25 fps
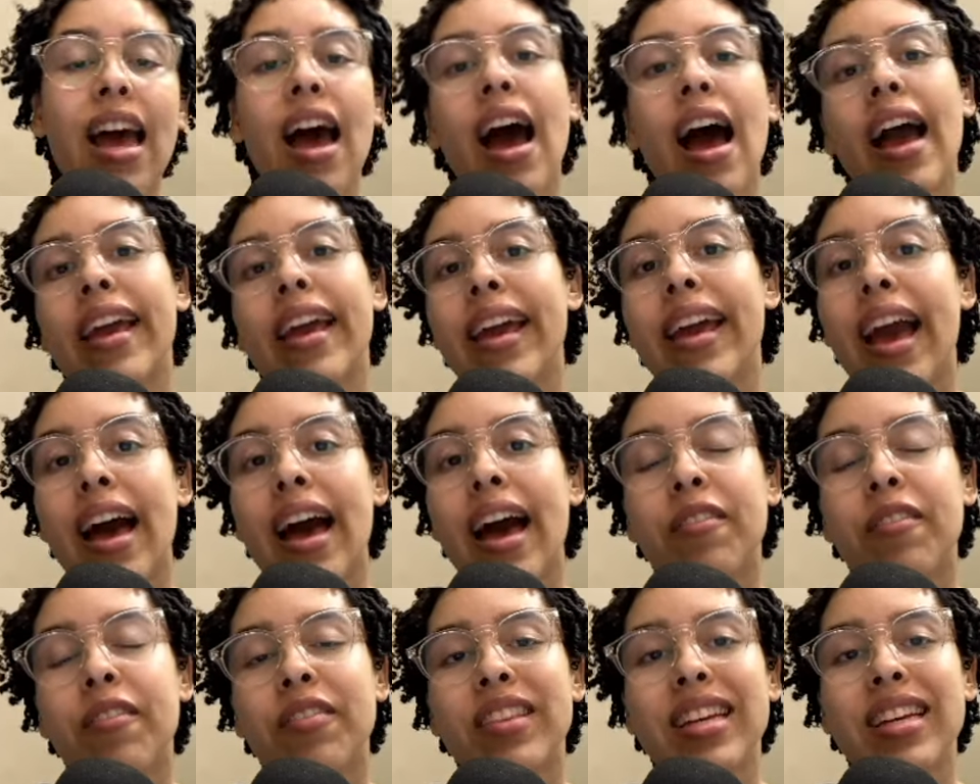I
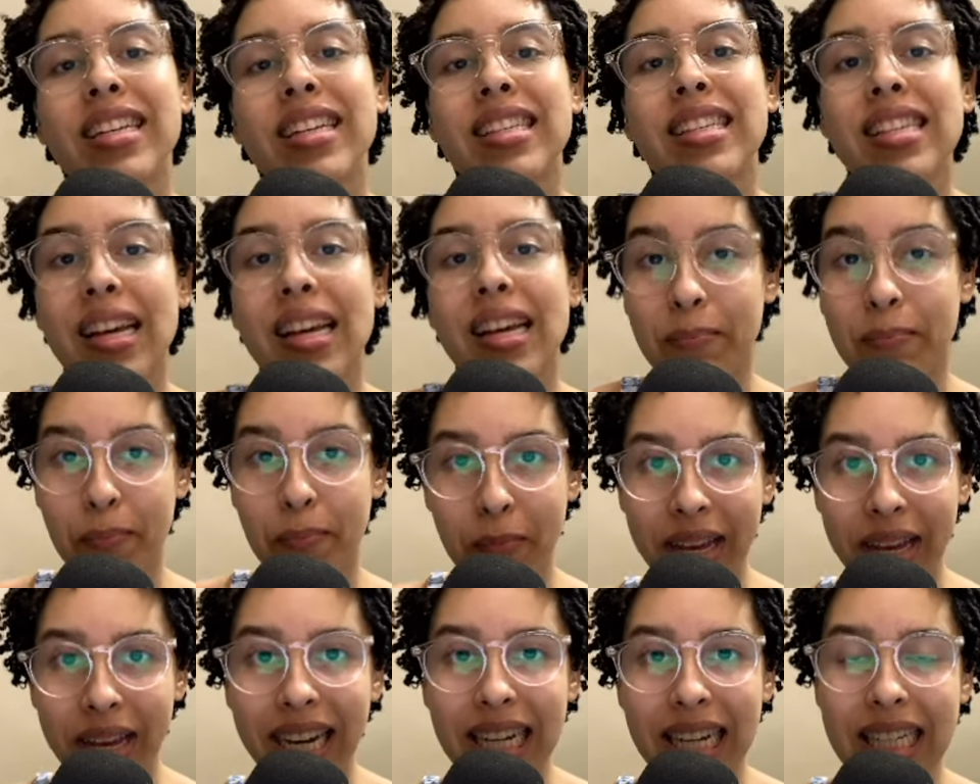have this
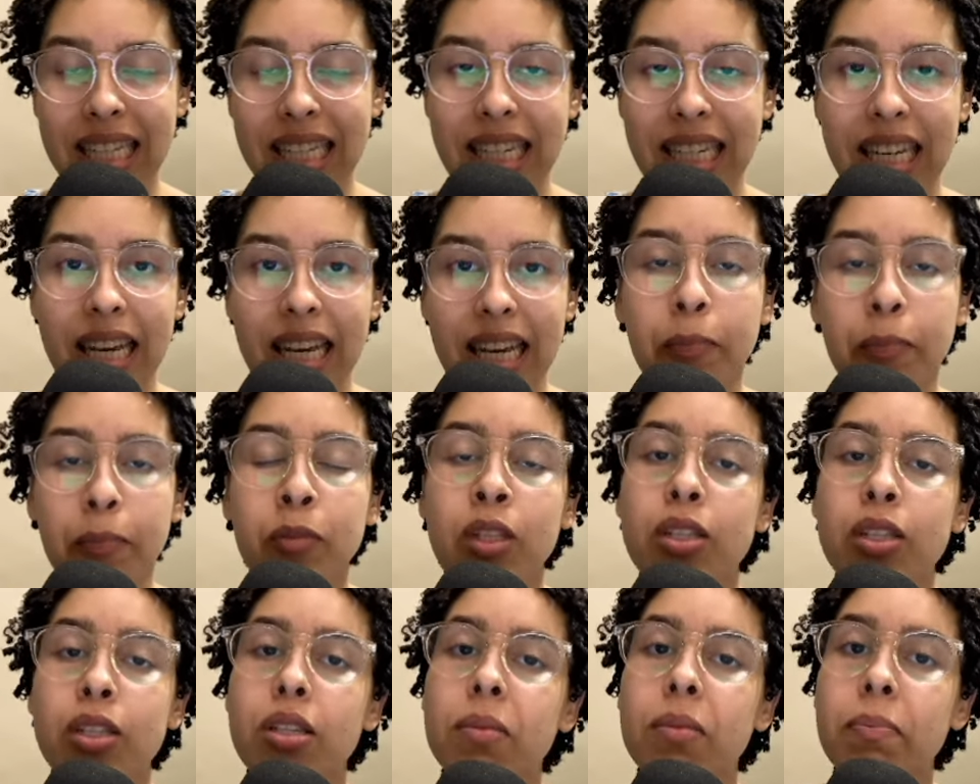ability
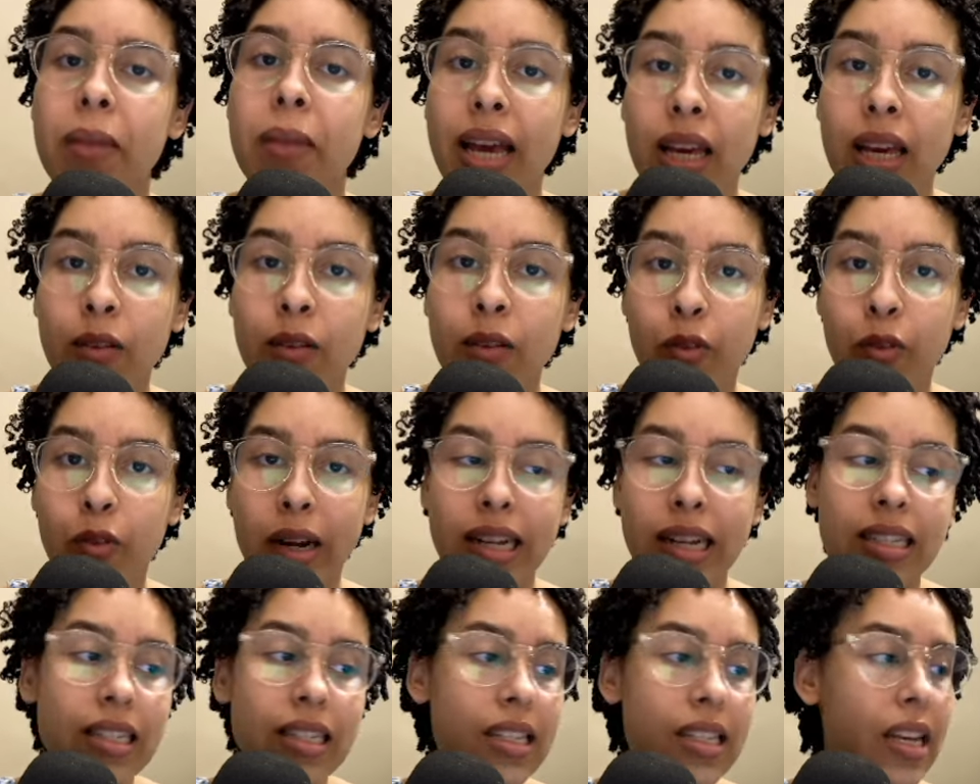to make
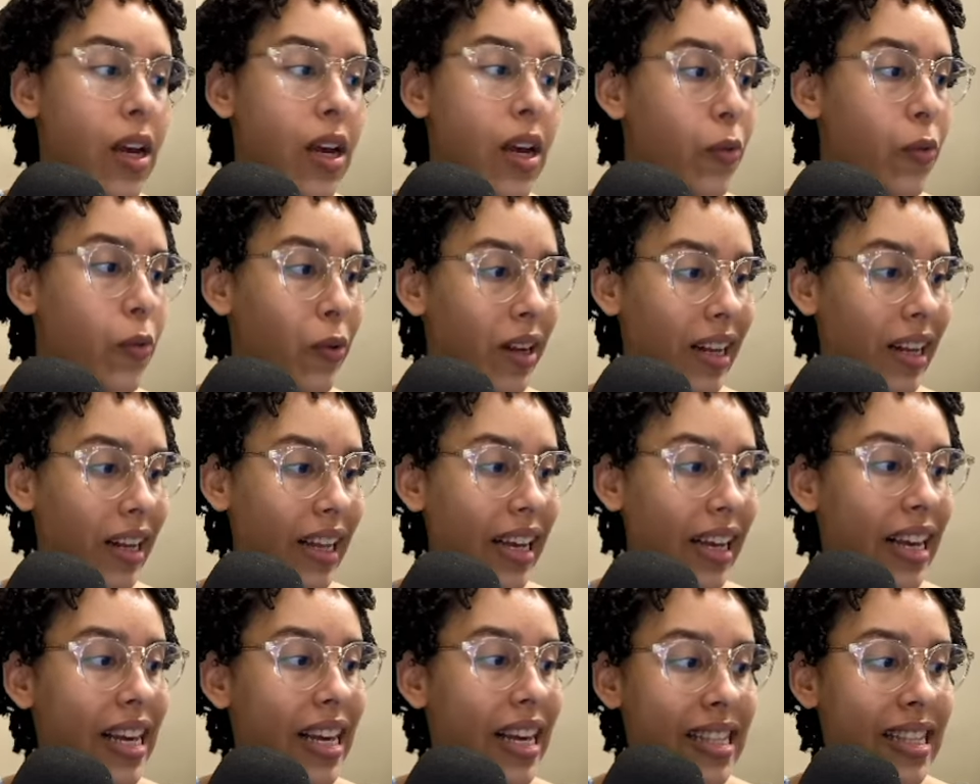friends
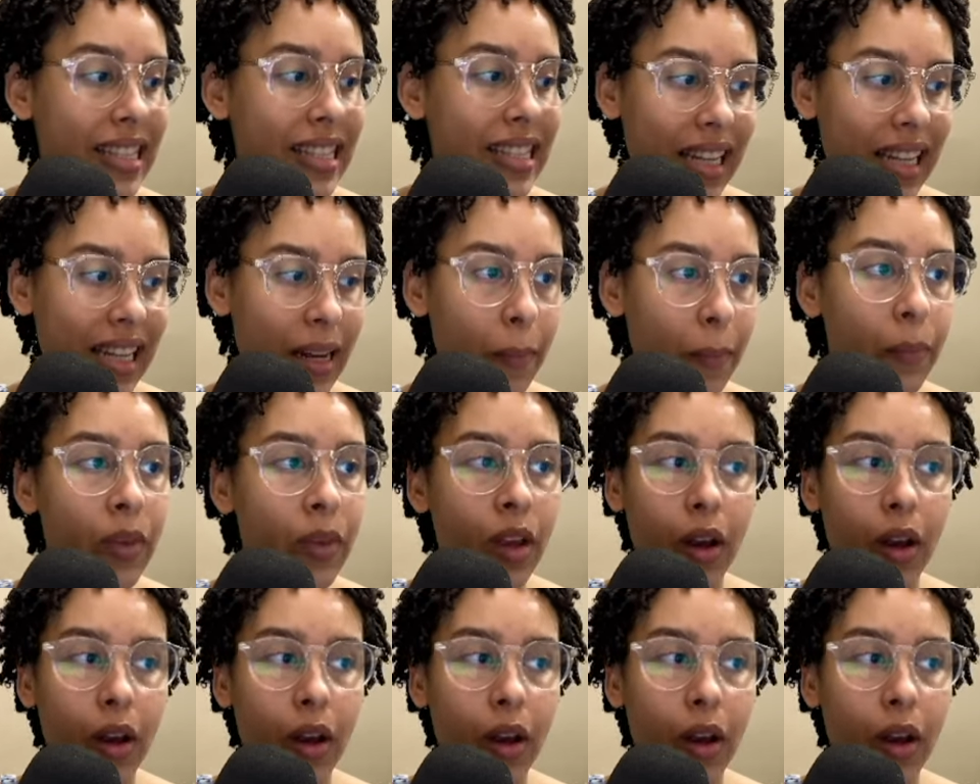really easily.